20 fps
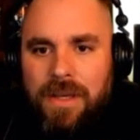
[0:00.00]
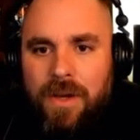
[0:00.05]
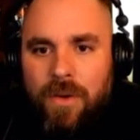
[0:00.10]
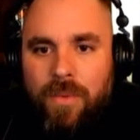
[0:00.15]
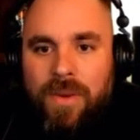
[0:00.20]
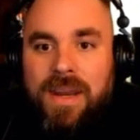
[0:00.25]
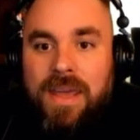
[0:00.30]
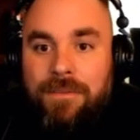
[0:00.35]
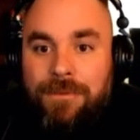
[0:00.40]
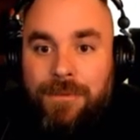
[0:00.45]

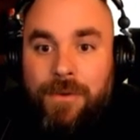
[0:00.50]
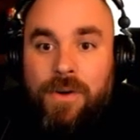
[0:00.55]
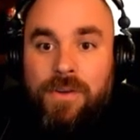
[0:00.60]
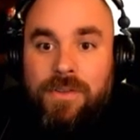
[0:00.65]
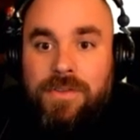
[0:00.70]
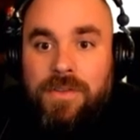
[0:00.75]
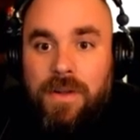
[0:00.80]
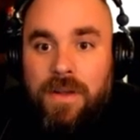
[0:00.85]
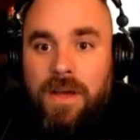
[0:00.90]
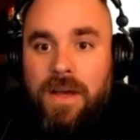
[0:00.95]
when I
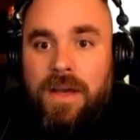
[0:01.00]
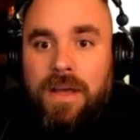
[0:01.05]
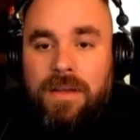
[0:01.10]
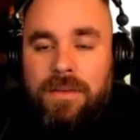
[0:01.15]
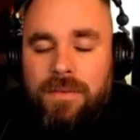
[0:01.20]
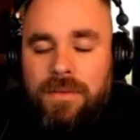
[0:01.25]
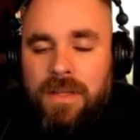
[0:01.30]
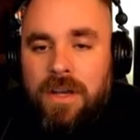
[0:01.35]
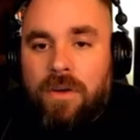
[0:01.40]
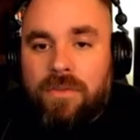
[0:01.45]
first,
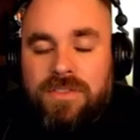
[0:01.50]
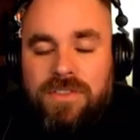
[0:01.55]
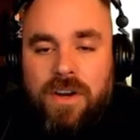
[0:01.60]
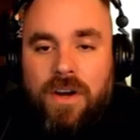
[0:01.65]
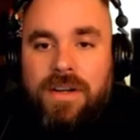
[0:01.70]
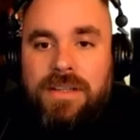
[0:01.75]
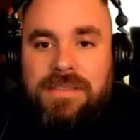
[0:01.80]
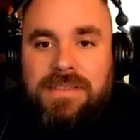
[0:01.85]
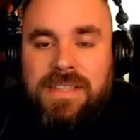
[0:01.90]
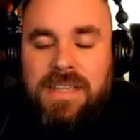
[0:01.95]

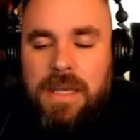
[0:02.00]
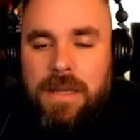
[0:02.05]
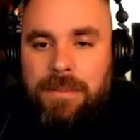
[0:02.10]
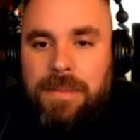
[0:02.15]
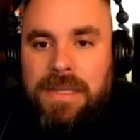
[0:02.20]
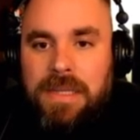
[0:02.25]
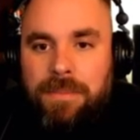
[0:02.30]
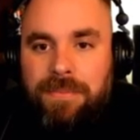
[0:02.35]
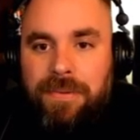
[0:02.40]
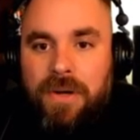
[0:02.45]
started seeing
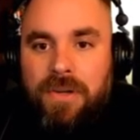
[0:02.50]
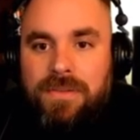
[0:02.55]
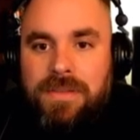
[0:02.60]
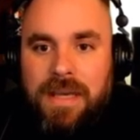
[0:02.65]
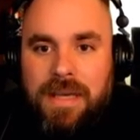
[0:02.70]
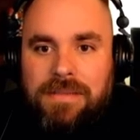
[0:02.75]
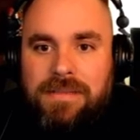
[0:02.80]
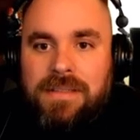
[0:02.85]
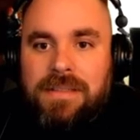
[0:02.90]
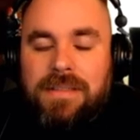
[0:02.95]
him in the
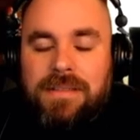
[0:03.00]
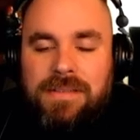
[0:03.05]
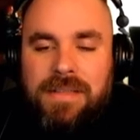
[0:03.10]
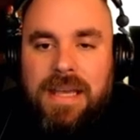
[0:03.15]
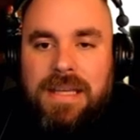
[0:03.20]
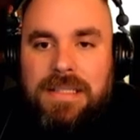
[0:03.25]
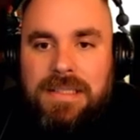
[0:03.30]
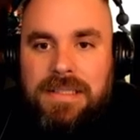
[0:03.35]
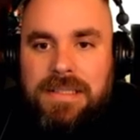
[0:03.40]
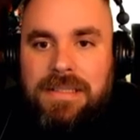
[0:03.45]
protests and
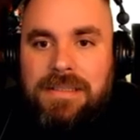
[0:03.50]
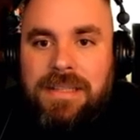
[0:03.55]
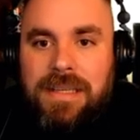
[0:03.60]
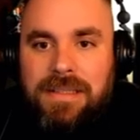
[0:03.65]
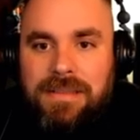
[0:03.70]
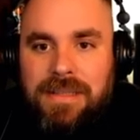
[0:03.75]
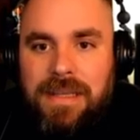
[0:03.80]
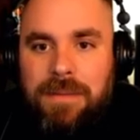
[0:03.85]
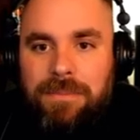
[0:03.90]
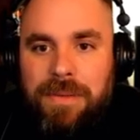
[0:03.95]
decided to
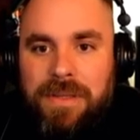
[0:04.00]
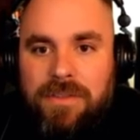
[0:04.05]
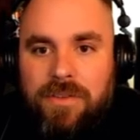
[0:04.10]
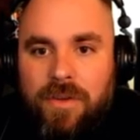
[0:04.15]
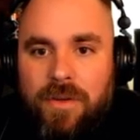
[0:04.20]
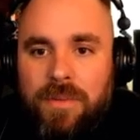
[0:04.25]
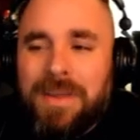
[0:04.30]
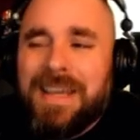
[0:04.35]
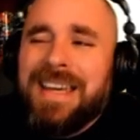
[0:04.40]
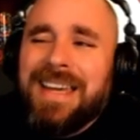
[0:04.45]
dig deep
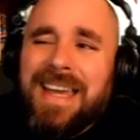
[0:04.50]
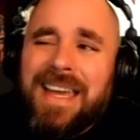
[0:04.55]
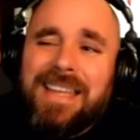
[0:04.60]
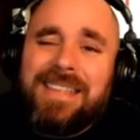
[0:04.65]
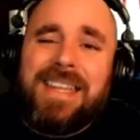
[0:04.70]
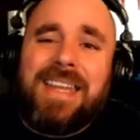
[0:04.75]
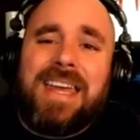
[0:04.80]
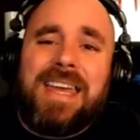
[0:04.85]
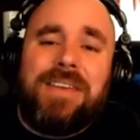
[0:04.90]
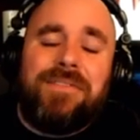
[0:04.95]
into him.
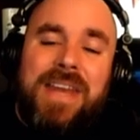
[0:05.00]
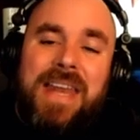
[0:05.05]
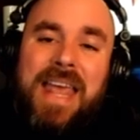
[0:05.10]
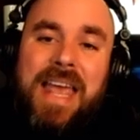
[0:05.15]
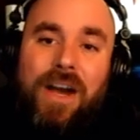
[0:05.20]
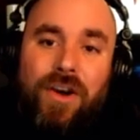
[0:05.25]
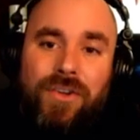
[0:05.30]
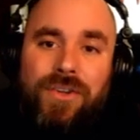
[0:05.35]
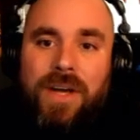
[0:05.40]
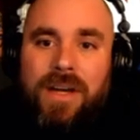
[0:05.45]
And then I even
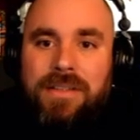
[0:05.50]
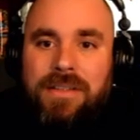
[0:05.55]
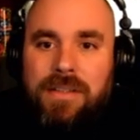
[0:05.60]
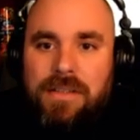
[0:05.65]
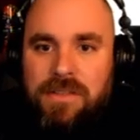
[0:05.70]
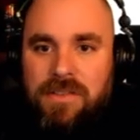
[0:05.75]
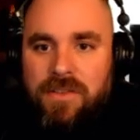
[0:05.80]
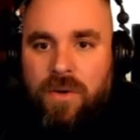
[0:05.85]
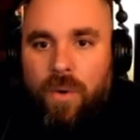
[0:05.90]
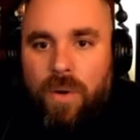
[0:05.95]
held on to
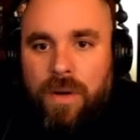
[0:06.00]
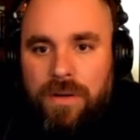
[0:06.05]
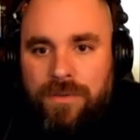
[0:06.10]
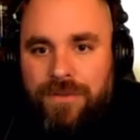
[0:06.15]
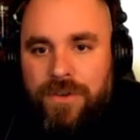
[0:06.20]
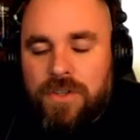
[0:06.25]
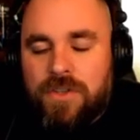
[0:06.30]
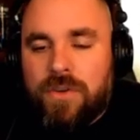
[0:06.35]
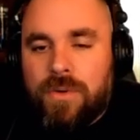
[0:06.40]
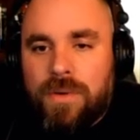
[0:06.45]
the story
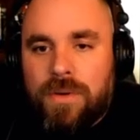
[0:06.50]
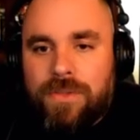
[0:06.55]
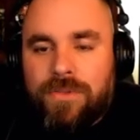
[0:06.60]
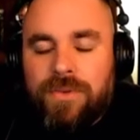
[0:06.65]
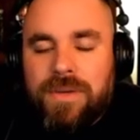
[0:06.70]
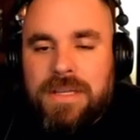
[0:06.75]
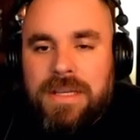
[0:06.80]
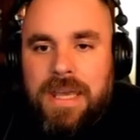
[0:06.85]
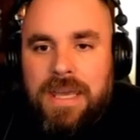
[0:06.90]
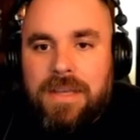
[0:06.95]
for 2 or
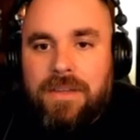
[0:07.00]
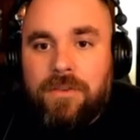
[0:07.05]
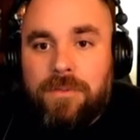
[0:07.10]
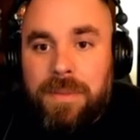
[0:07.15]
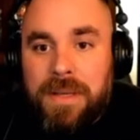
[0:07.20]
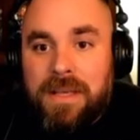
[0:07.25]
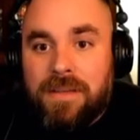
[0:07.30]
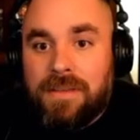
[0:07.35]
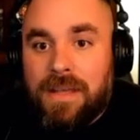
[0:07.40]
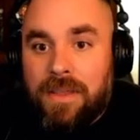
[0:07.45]
3 days
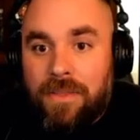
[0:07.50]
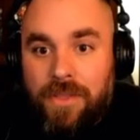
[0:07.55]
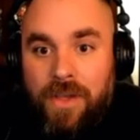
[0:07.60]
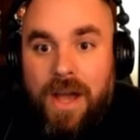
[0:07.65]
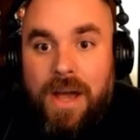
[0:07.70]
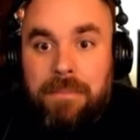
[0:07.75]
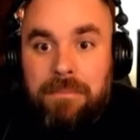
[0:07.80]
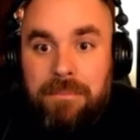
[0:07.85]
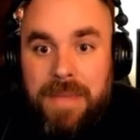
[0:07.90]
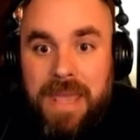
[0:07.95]
because I
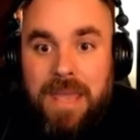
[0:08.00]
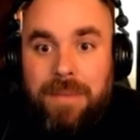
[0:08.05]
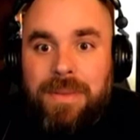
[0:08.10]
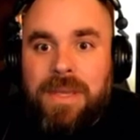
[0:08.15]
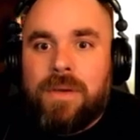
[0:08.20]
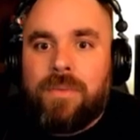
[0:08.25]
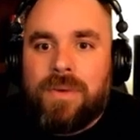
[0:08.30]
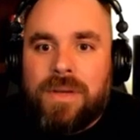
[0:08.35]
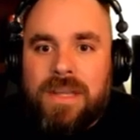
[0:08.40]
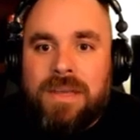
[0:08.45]
thought
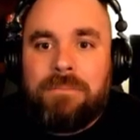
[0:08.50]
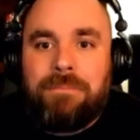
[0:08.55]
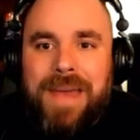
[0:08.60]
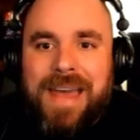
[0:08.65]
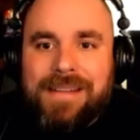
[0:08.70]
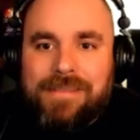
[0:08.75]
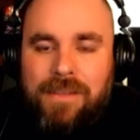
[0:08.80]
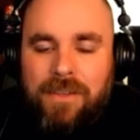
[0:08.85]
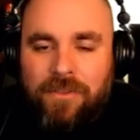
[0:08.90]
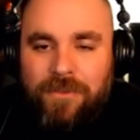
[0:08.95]
maybe it would
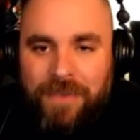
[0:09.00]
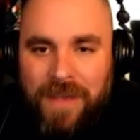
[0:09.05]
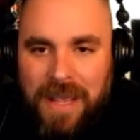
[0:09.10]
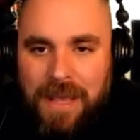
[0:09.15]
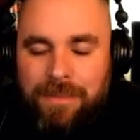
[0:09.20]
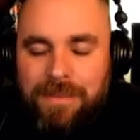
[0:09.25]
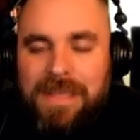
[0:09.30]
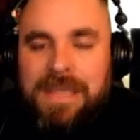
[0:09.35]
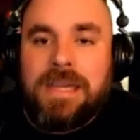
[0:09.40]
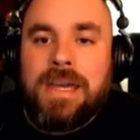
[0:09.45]
impact his
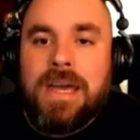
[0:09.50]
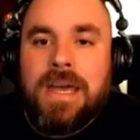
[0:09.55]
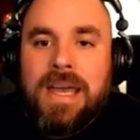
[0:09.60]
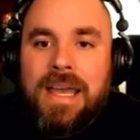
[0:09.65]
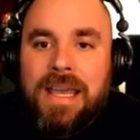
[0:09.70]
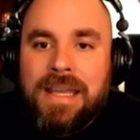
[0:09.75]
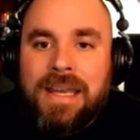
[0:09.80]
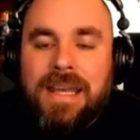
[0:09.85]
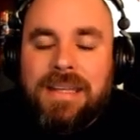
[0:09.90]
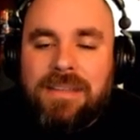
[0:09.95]
family,
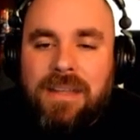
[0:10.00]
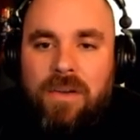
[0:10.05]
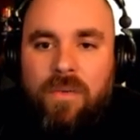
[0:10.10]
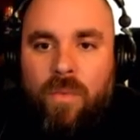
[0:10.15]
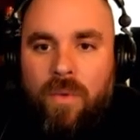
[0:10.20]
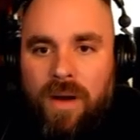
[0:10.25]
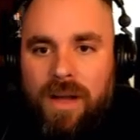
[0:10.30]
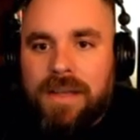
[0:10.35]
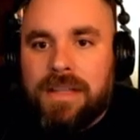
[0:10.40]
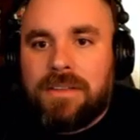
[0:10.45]
and I
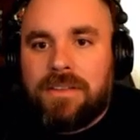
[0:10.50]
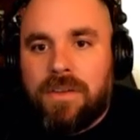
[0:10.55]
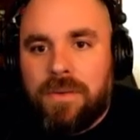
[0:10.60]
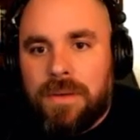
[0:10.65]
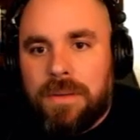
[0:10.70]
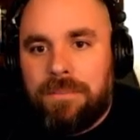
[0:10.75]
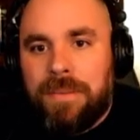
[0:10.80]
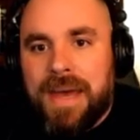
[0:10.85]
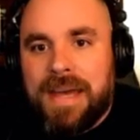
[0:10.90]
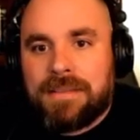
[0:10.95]
didn't want it to
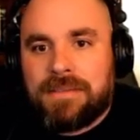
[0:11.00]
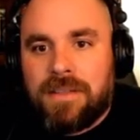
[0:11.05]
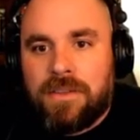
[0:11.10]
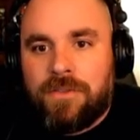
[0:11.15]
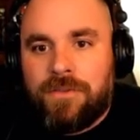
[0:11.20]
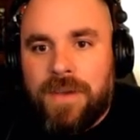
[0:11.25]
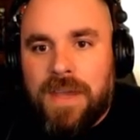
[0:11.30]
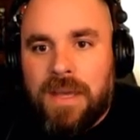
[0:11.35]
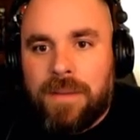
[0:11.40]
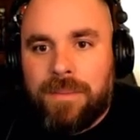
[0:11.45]
impact
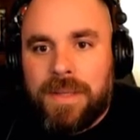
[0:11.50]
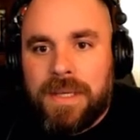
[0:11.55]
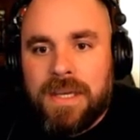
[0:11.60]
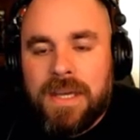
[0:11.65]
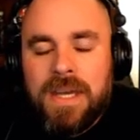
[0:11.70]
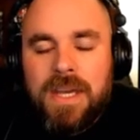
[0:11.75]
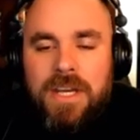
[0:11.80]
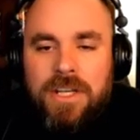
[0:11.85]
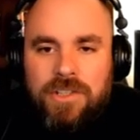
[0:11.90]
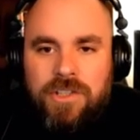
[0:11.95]
his family.
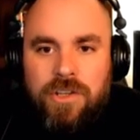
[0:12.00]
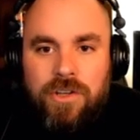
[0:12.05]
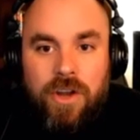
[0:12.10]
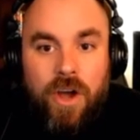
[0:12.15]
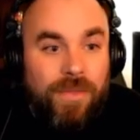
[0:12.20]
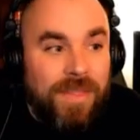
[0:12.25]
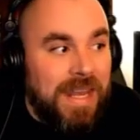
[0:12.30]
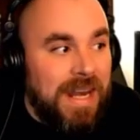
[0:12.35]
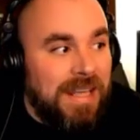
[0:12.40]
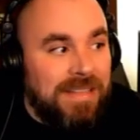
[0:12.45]
Do you
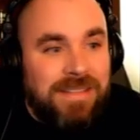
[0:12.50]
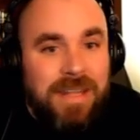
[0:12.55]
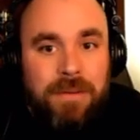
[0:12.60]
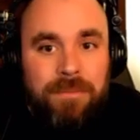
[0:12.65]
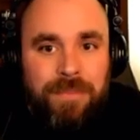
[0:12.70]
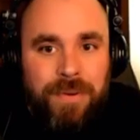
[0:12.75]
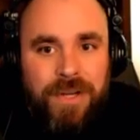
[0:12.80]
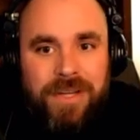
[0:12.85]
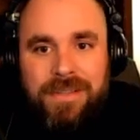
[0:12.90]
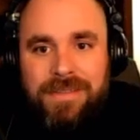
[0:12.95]
know that I
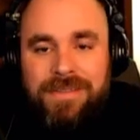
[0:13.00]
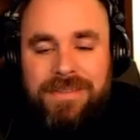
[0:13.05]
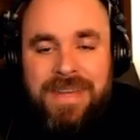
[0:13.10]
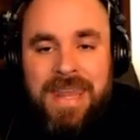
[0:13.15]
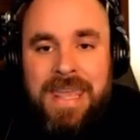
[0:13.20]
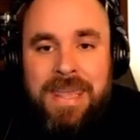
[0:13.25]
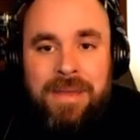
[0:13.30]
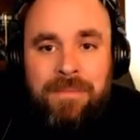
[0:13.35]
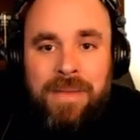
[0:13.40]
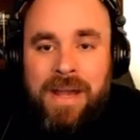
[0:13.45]
didn't put his
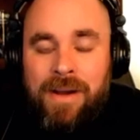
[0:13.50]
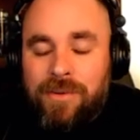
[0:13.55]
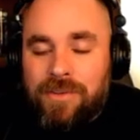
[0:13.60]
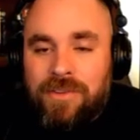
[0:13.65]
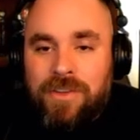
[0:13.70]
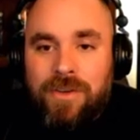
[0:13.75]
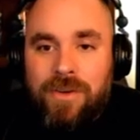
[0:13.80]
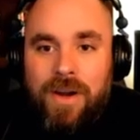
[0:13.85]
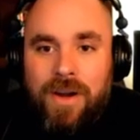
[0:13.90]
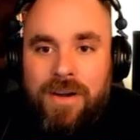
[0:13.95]
name
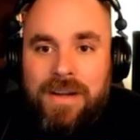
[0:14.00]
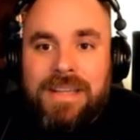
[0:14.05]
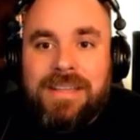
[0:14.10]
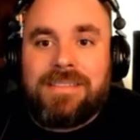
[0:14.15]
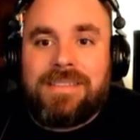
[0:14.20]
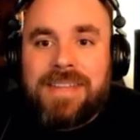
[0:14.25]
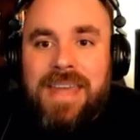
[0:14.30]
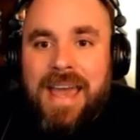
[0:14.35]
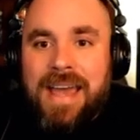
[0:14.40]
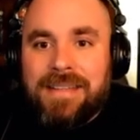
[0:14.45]
out or
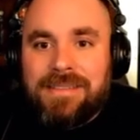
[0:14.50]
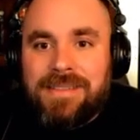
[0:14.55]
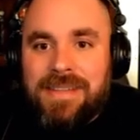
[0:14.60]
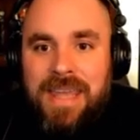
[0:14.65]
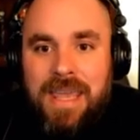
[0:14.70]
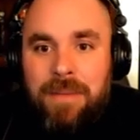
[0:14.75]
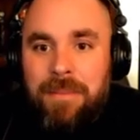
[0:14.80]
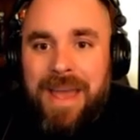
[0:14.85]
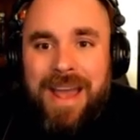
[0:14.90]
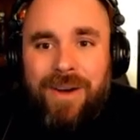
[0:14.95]
his dad's
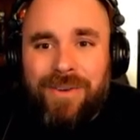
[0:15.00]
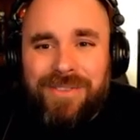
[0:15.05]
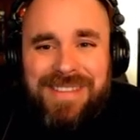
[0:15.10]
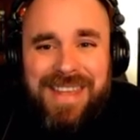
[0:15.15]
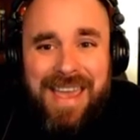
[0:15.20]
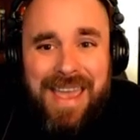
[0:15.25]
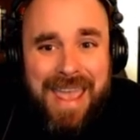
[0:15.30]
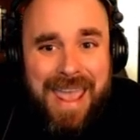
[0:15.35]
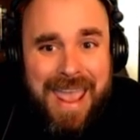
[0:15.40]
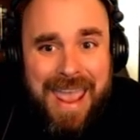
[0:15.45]
name out
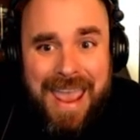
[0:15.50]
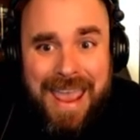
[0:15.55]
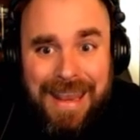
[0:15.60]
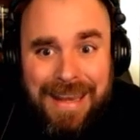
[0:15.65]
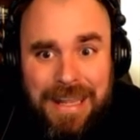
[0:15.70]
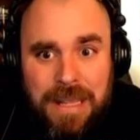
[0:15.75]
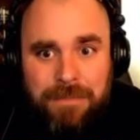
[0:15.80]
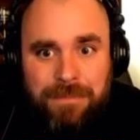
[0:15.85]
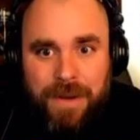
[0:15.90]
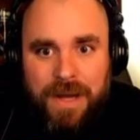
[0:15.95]
to
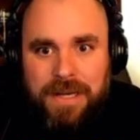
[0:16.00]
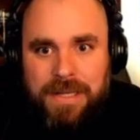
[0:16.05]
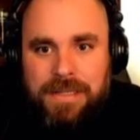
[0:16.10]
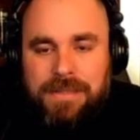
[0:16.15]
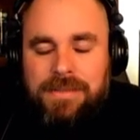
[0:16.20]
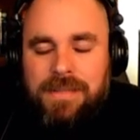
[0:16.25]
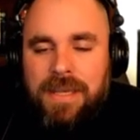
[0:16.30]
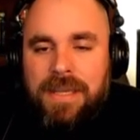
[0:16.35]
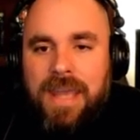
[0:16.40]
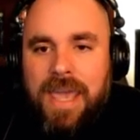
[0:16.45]

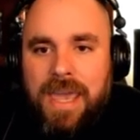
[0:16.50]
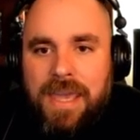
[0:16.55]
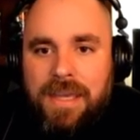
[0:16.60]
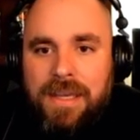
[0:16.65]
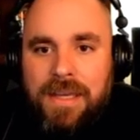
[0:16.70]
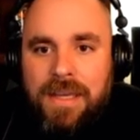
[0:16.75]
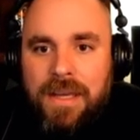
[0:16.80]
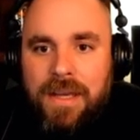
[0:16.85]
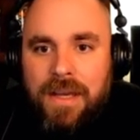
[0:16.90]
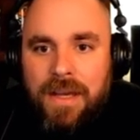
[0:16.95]
anybody
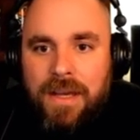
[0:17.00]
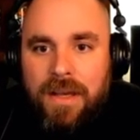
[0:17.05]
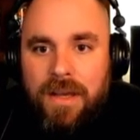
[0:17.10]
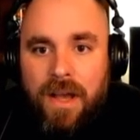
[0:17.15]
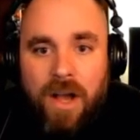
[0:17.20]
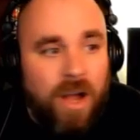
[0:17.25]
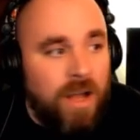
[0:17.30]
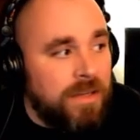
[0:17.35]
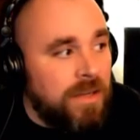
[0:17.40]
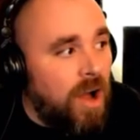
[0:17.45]
today?
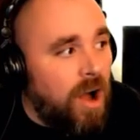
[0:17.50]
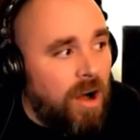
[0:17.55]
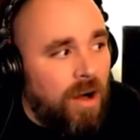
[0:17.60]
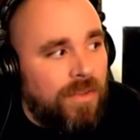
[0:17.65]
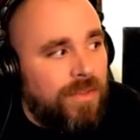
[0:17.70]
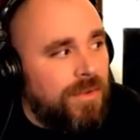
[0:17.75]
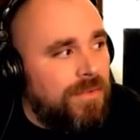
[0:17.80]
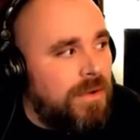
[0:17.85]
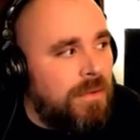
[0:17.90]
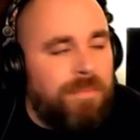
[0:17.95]
And
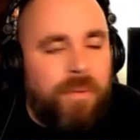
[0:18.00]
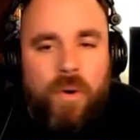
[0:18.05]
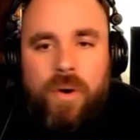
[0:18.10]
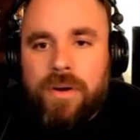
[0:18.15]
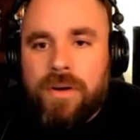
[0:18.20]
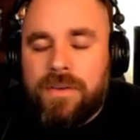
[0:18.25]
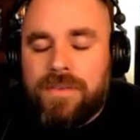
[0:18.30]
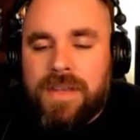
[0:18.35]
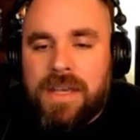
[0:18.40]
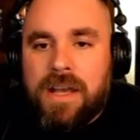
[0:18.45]
all the
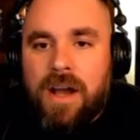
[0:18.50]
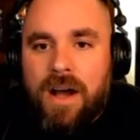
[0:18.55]
reporters that